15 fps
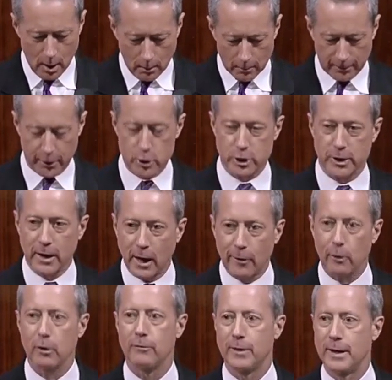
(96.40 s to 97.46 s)
But there's
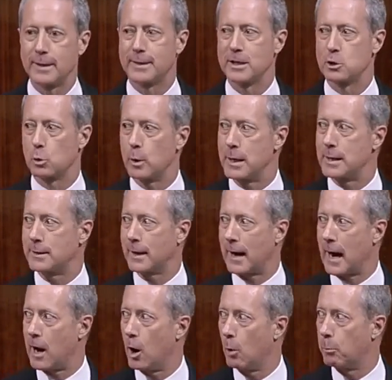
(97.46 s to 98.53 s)
another event this week that
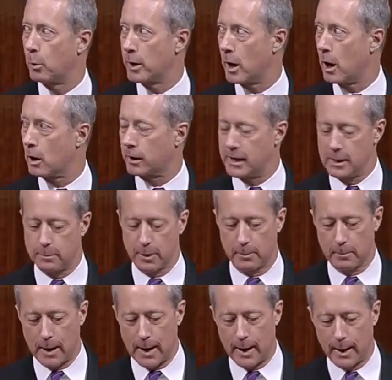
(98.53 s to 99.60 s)
I hope we all keep in
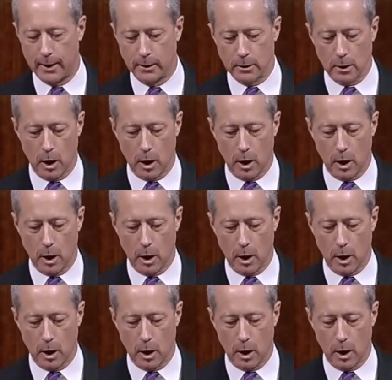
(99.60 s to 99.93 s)
mind.